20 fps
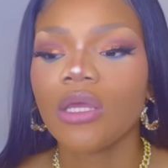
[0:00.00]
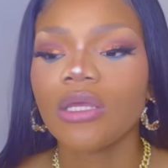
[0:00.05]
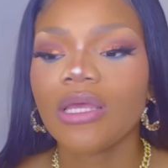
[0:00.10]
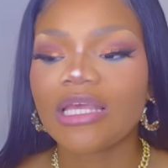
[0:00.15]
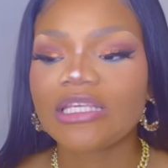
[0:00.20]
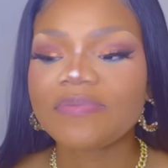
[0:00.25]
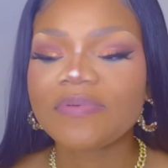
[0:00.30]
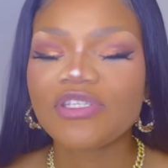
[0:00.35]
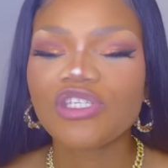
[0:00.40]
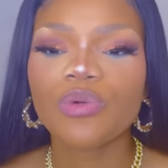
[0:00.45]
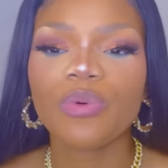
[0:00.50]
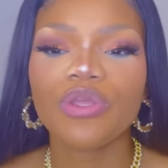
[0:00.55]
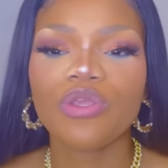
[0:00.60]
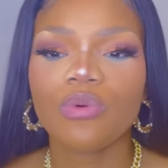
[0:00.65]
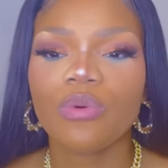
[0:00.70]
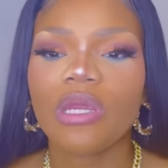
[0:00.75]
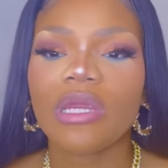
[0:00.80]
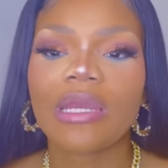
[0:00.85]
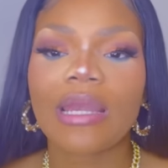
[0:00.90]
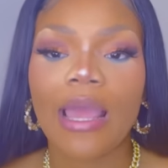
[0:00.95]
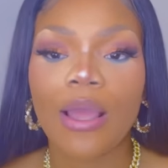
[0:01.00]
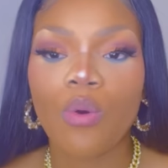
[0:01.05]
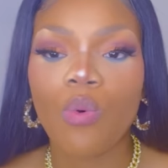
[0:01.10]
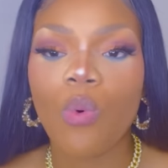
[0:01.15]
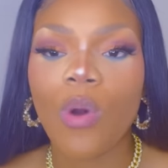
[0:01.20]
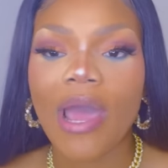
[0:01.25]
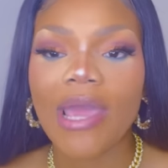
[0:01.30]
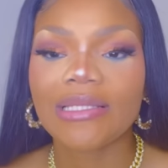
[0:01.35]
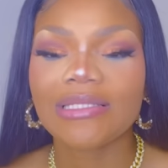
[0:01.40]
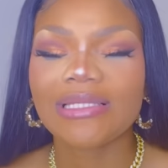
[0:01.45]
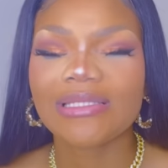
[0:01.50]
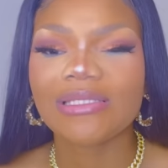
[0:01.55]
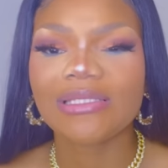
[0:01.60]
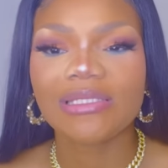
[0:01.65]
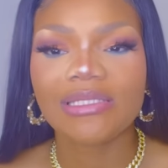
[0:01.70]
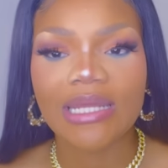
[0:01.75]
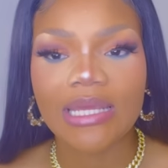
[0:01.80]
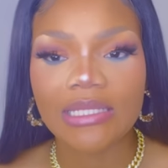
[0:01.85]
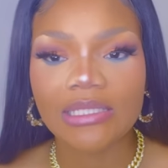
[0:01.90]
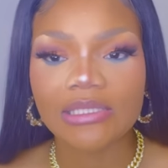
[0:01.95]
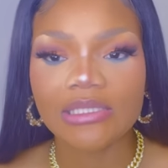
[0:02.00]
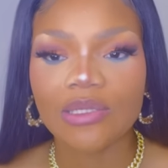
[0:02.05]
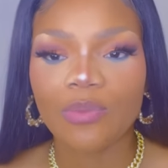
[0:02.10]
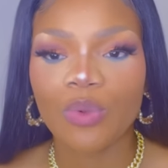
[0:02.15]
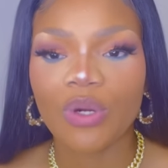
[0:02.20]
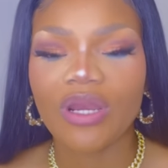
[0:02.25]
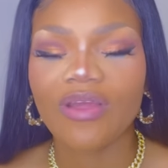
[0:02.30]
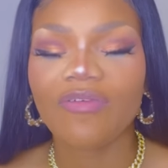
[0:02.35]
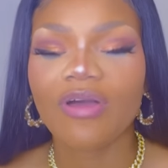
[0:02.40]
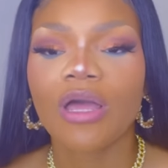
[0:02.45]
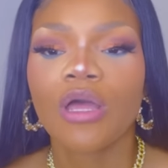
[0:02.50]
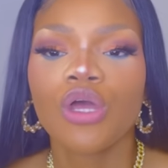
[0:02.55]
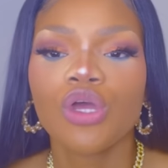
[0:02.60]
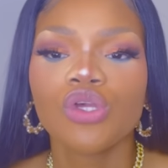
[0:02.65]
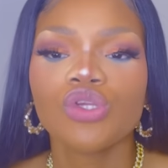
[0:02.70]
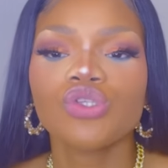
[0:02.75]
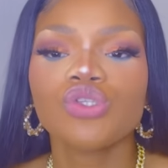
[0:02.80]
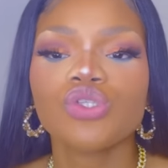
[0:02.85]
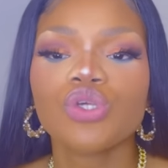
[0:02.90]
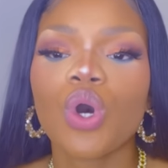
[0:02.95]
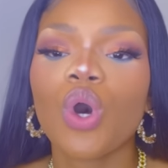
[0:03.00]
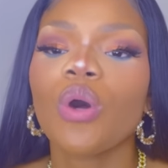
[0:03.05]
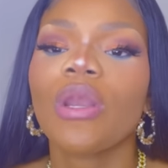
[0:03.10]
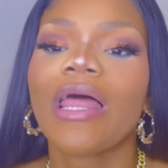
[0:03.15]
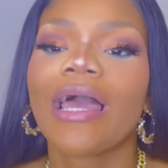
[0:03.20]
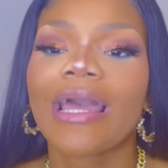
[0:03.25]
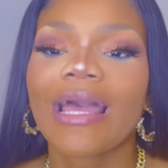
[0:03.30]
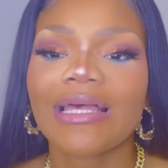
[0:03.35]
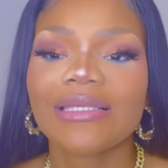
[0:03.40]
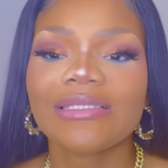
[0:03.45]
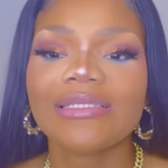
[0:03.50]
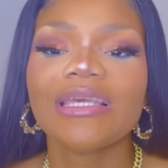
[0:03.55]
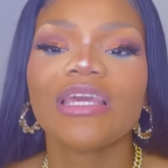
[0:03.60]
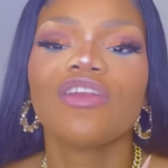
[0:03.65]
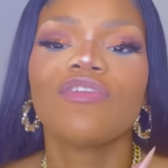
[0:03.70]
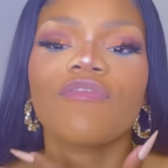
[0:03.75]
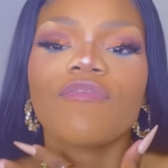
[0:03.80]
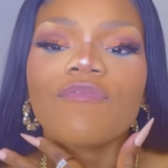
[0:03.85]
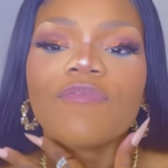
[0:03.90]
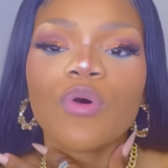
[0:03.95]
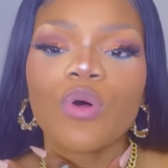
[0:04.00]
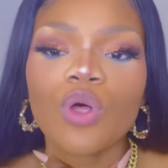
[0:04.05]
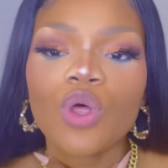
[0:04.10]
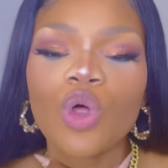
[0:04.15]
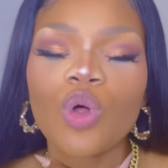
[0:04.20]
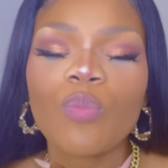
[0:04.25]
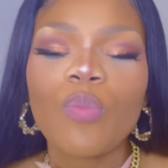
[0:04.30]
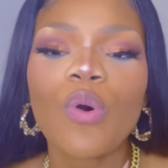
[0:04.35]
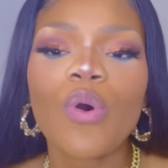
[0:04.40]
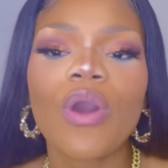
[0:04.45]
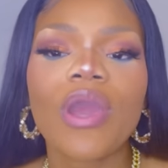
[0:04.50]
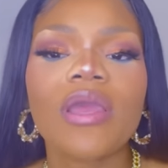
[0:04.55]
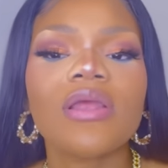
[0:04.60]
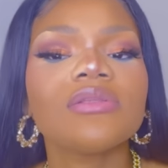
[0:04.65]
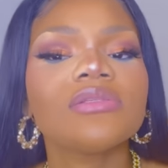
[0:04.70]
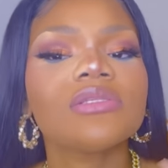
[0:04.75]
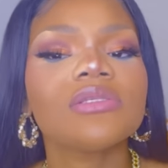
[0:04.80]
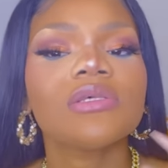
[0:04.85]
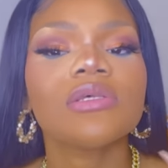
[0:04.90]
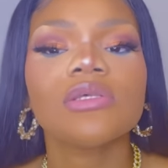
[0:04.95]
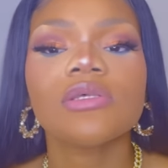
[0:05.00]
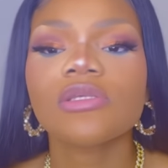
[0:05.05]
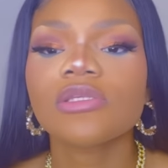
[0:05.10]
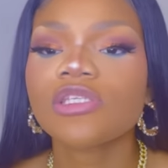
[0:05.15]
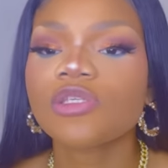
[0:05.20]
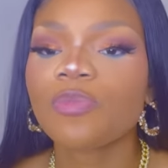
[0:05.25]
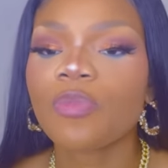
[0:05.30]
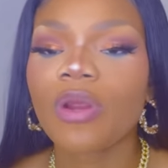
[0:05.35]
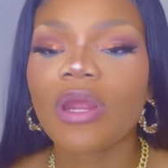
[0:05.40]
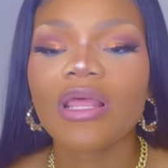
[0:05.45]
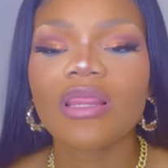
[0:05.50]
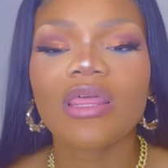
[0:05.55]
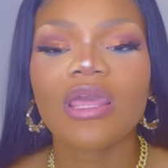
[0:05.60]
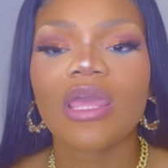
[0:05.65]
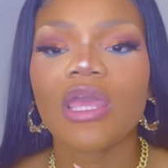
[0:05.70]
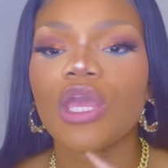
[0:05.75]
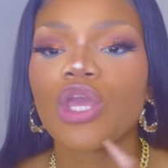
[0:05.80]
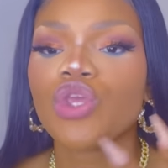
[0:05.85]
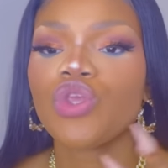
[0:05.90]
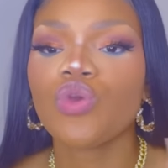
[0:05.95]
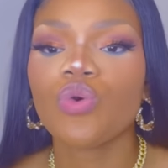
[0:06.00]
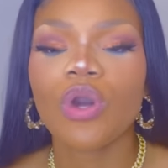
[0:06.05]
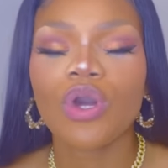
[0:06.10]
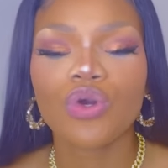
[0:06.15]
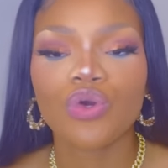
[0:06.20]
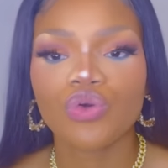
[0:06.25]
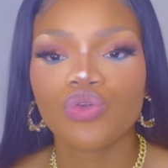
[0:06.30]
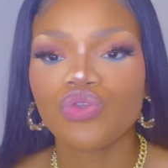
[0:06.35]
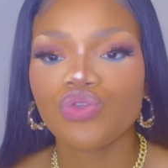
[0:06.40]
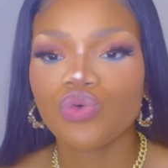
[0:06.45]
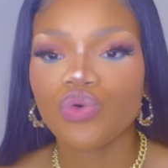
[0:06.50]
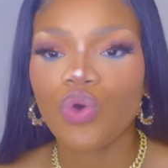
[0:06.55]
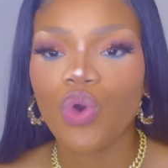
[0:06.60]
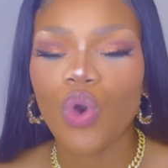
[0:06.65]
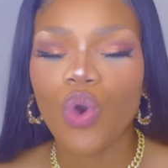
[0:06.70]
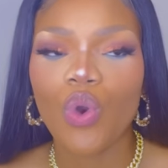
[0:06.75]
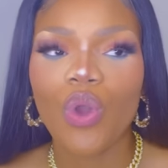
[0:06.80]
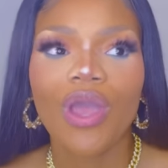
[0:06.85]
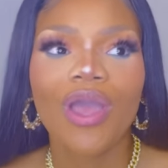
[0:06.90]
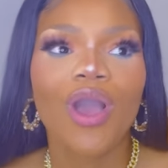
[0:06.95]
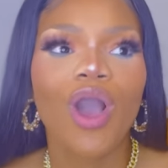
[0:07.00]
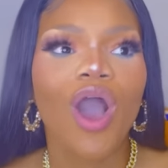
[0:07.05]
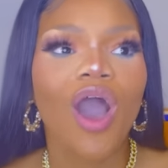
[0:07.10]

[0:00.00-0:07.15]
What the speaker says: especially when you're wearing like white, it stains them, whatever. So like I said, focal points, spray there, you are good to go.